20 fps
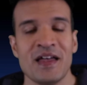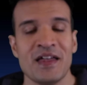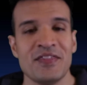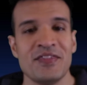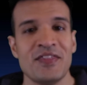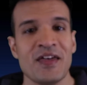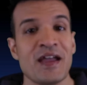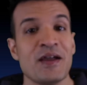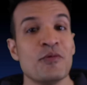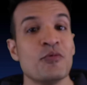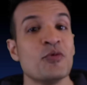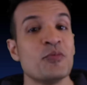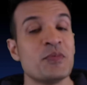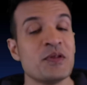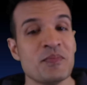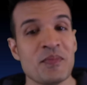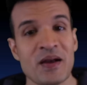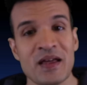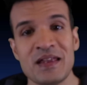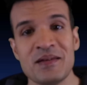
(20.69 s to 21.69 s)
There will
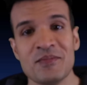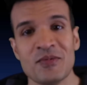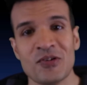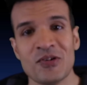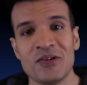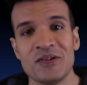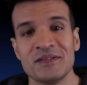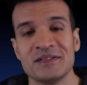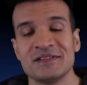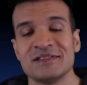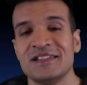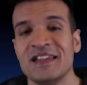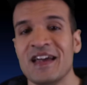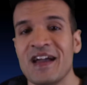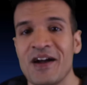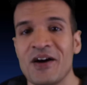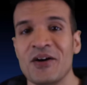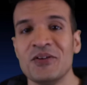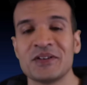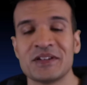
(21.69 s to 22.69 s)
be many more now,